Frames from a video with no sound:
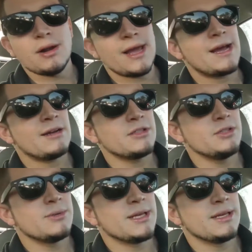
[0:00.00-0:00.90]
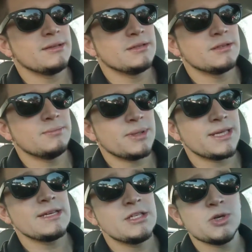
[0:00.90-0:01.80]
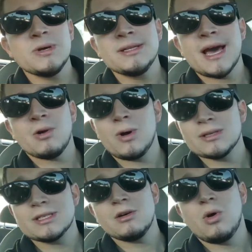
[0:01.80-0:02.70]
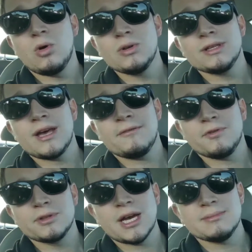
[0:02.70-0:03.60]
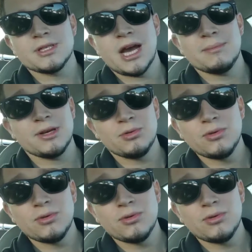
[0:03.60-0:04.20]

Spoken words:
on how you can begin doing that while still holding that full-time job.